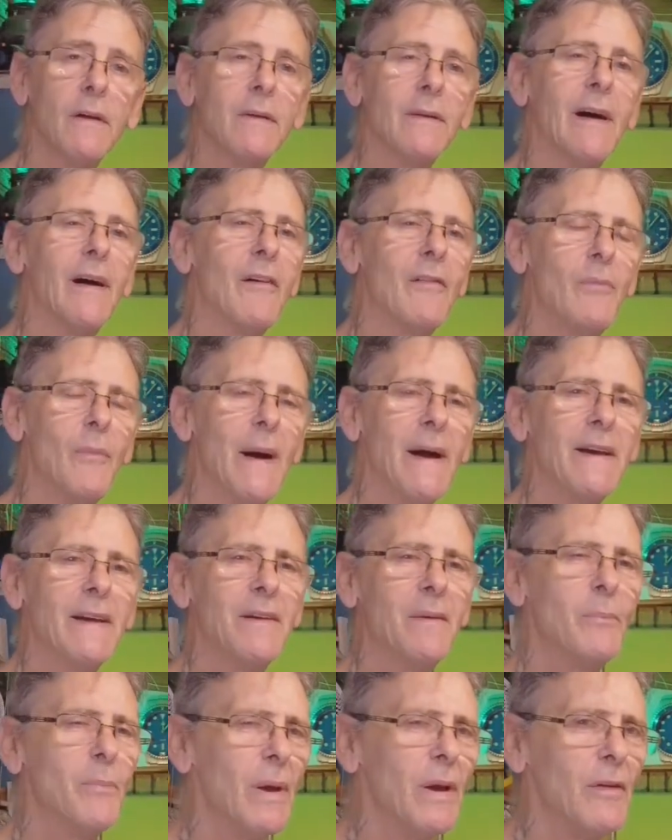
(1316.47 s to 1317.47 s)
Now I've made
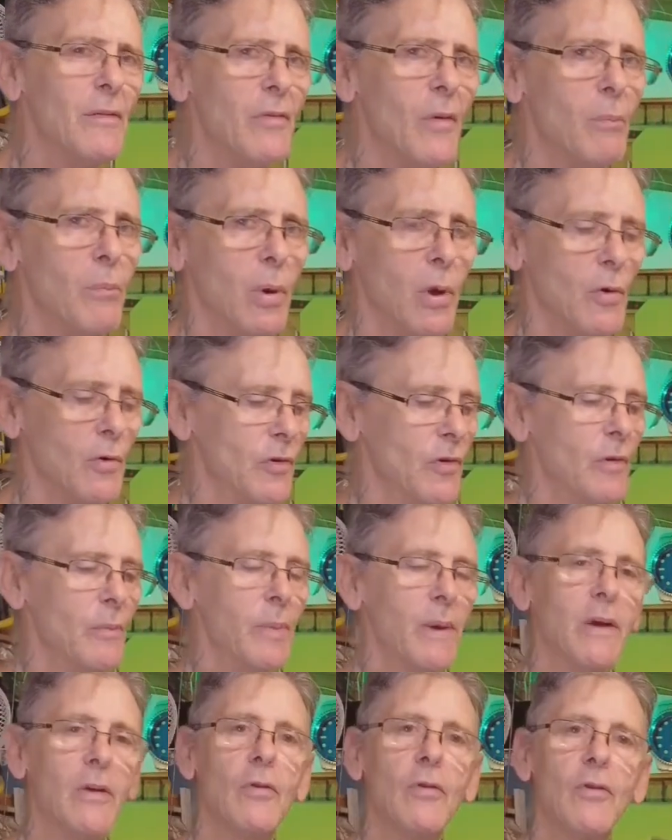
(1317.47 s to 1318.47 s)
a bit of a blunder
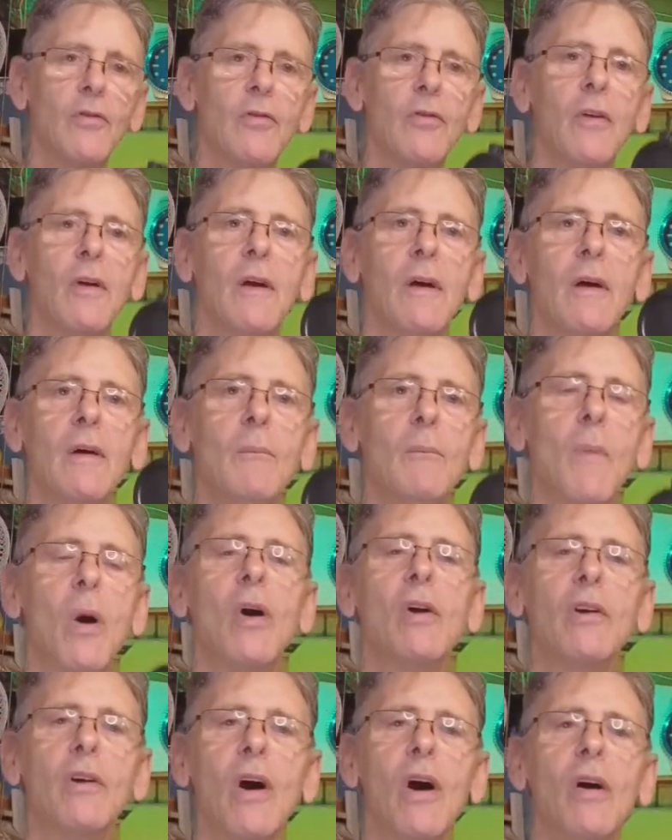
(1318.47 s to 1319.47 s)
because
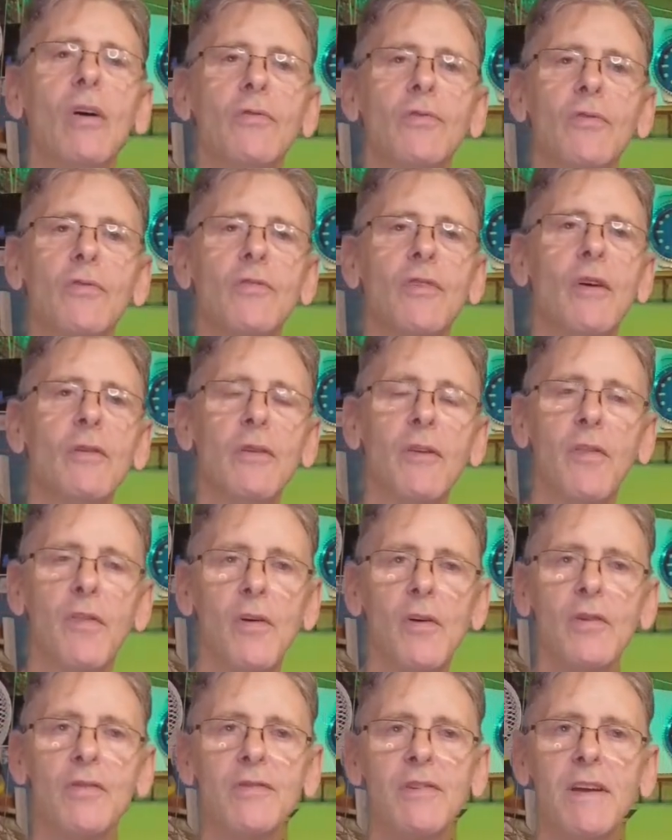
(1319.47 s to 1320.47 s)
my garden's only
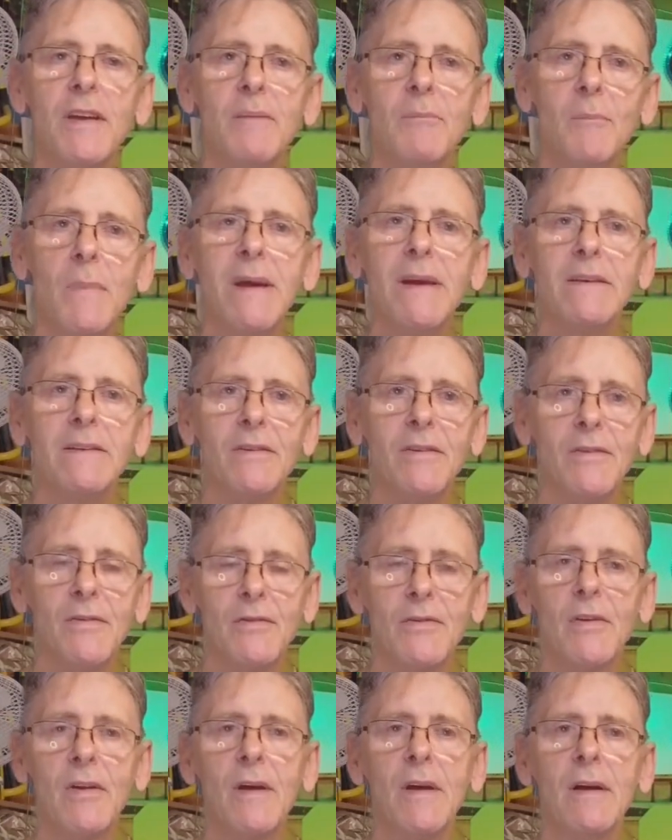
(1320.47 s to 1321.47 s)
13
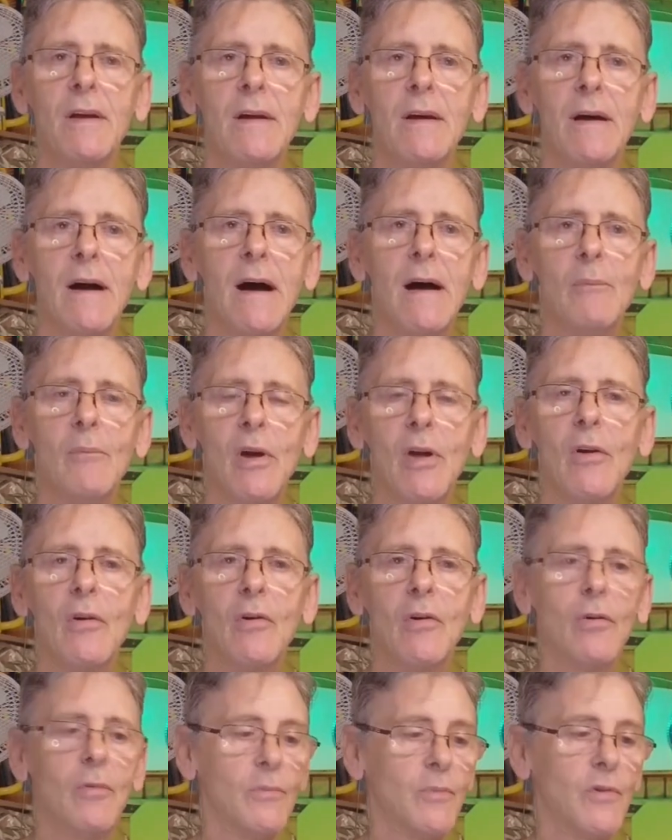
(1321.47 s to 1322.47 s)
metres, and when I
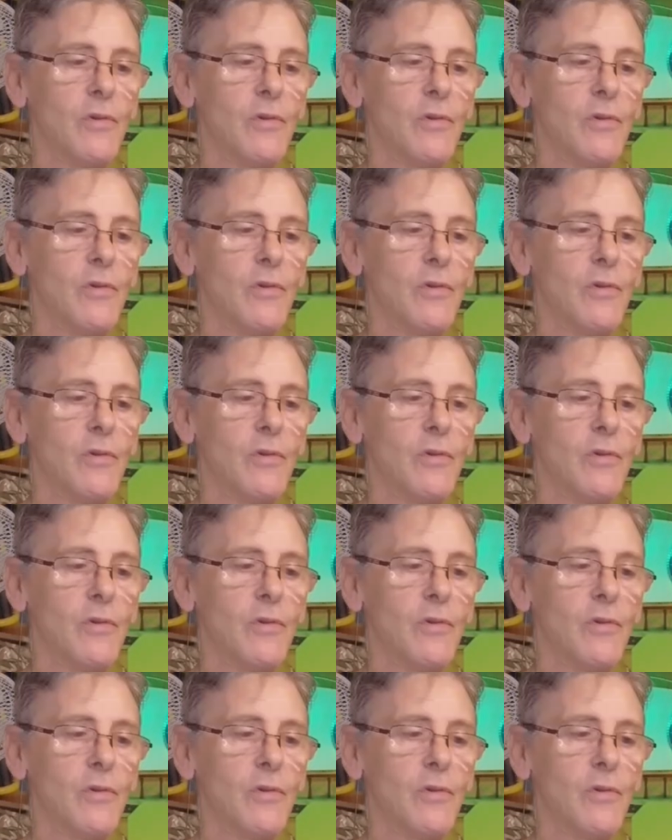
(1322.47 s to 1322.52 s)
come